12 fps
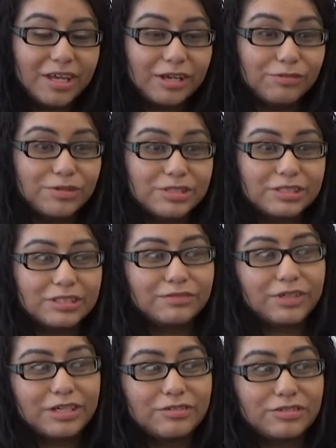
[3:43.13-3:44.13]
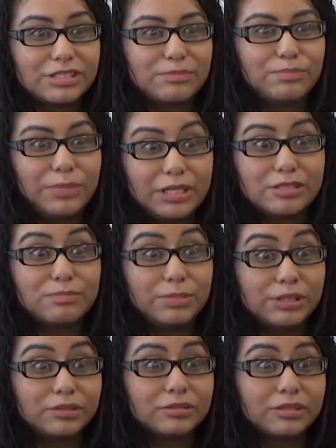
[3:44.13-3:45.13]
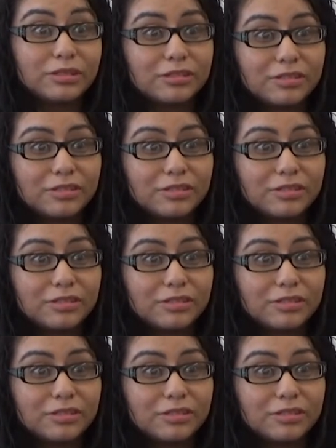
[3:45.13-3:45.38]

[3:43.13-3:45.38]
It's built.